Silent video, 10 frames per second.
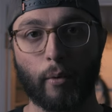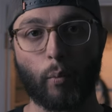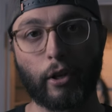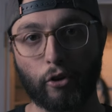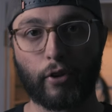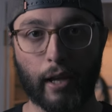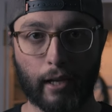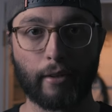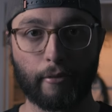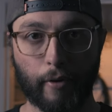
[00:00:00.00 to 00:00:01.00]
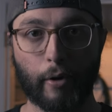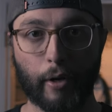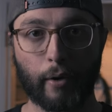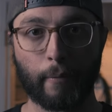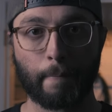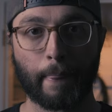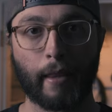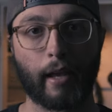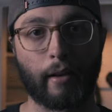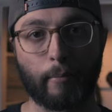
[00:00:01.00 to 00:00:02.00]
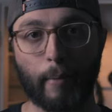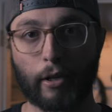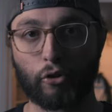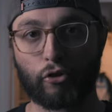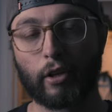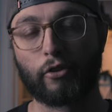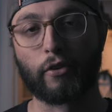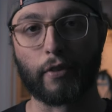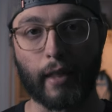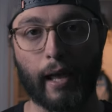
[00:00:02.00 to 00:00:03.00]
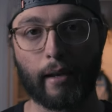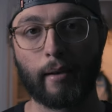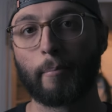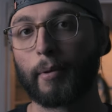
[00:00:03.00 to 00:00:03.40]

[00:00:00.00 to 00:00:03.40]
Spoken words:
when you're taking the photo and make your changes then,